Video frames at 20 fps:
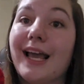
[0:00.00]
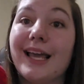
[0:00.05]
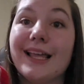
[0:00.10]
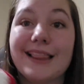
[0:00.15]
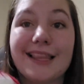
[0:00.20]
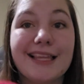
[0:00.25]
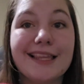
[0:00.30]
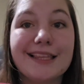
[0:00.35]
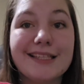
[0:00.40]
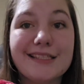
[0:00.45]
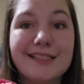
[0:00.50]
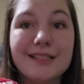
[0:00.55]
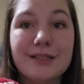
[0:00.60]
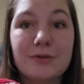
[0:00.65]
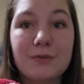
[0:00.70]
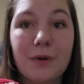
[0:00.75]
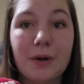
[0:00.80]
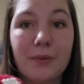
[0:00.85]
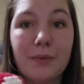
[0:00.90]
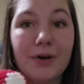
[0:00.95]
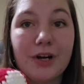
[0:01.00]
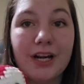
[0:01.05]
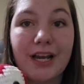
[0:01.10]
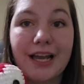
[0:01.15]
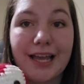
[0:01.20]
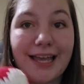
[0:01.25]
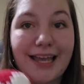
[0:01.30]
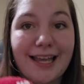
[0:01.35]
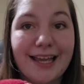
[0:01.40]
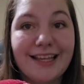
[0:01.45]
I think this is where we're
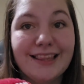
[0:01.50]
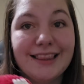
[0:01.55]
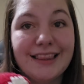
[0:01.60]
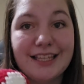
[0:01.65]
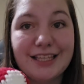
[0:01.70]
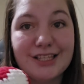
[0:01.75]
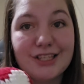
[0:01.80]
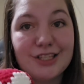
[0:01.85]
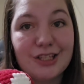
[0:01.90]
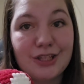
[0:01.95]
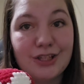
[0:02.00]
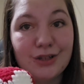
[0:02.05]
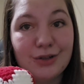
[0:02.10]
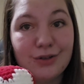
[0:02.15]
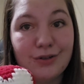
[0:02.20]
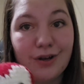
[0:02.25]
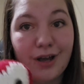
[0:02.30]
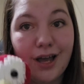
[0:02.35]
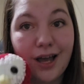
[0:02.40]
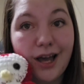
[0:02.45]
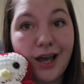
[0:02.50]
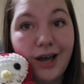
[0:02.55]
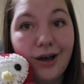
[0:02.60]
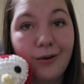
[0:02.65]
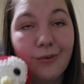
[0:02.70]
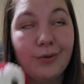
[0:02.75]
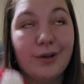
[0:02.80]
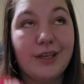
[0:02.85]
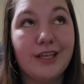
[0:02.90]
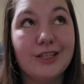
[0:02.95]
going to end this
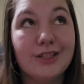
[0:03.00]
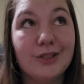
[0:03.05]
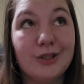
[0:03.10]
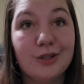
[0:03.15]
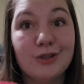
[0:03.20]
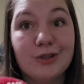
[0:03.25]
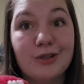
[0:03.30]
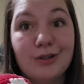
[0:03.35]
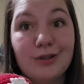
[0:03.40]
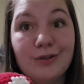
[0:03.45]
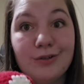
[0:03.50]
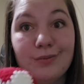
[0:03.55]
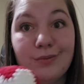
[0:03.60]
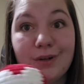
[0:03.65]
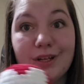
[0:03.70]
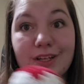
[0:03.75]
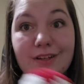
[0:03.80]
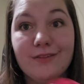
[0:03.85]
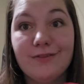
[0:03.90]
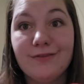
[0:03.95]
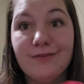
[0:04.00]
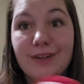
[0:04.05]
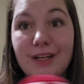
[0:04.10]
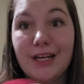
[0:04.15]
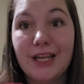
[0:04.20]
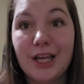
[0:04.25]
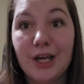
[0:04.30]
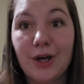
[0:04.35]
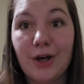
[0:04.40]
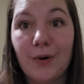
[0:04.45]
week's YouTube
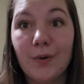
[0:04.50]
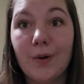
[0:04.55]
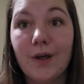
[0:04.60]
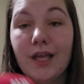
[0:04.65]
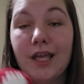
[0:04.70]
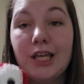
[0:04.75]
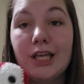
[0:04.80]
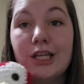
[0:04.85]
video.